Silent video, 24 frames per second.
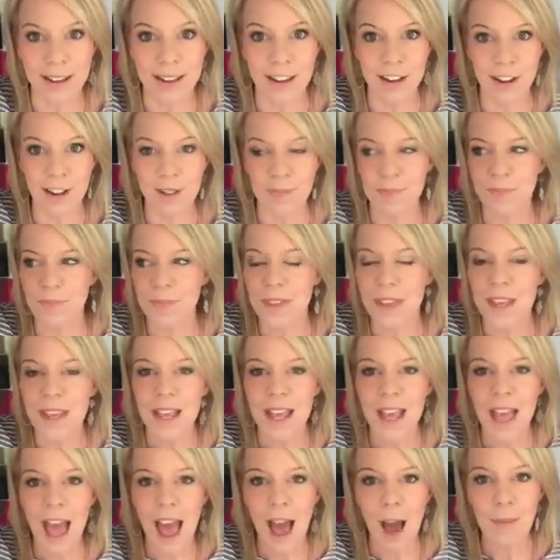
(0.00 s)
Here,
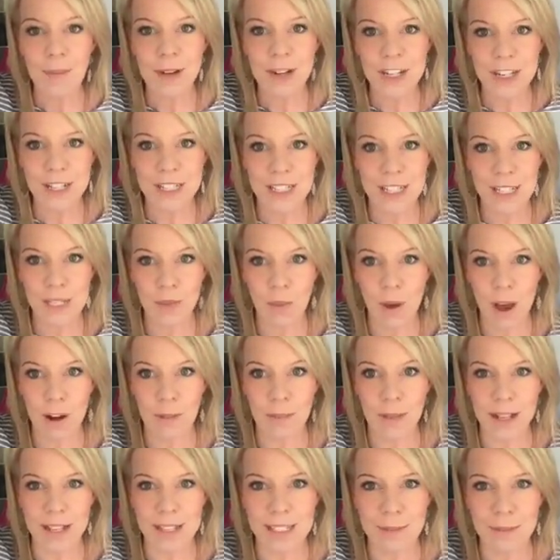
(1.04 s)
how much is this
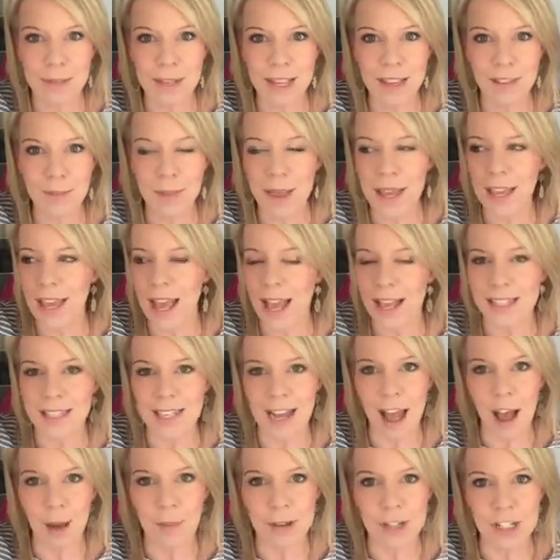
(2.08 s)
watermelon? Somebody give me a guess at
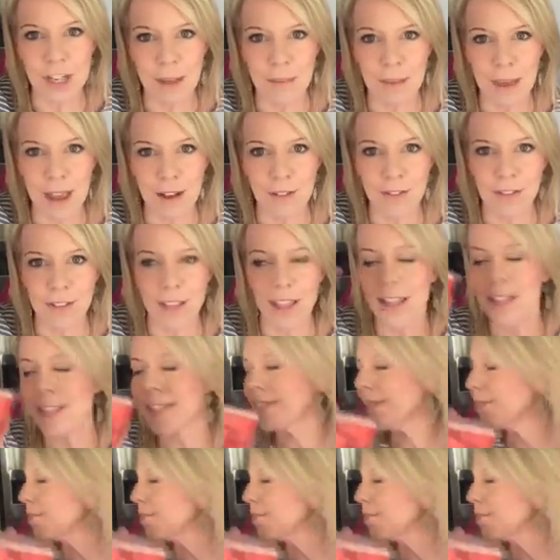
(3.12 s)
how much I paid for this.